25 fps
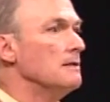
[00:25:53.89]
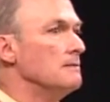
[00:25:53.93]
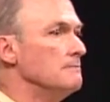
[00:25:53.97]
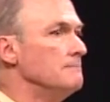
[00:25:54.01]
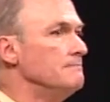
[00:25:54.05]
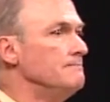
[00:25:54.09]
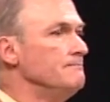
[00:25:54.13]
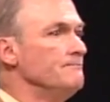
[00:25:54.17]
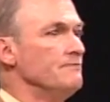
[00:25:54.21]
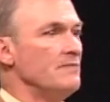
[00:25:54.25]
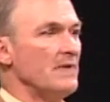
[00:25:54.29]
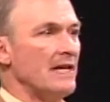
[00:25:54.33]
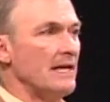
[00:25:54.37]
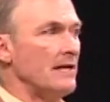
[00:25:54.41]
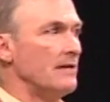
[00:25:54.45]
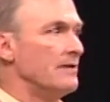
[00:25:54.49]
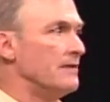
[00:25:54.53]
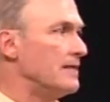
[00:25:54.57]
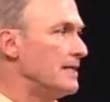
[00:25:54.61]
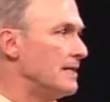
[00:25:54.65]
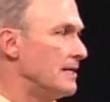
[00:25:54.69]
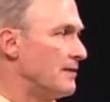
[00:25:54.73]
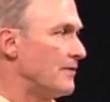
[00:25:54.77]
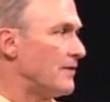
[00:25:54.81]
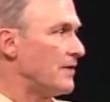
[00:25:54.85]

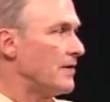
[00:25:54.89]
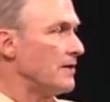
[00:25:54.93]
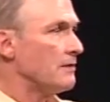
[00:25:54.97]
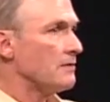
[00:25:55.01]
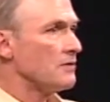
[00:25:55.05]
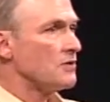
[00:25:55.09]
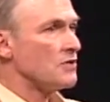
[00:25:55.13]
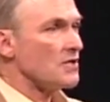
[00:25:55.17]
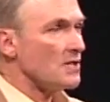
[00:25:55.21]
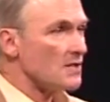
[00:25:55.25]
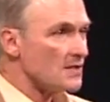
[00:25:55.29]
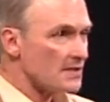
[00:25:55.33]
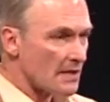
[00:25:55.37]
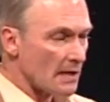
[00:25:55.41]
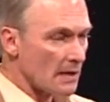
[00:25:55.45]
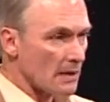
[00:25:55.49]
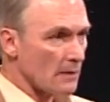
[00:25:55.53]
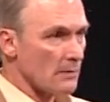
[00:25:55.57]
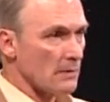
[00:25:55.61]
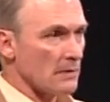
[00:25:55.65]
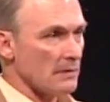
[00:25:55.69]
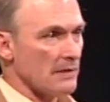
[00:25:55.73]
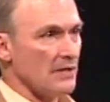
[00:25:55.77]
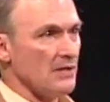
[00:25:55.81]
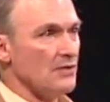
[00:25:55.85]
And entheogens aren't
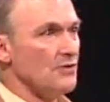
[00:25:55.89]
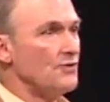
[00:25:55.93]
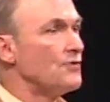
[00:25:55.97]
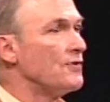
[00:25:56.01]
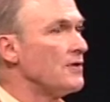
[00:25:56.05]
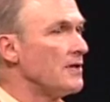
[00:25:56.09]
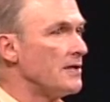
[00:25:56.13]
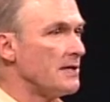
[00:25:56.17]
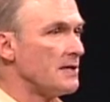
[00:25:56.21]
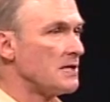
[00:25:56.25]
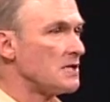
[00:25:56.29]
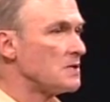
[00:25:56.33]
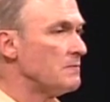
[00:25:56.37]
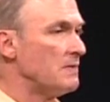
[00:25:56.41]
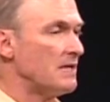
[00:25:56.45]
really drugs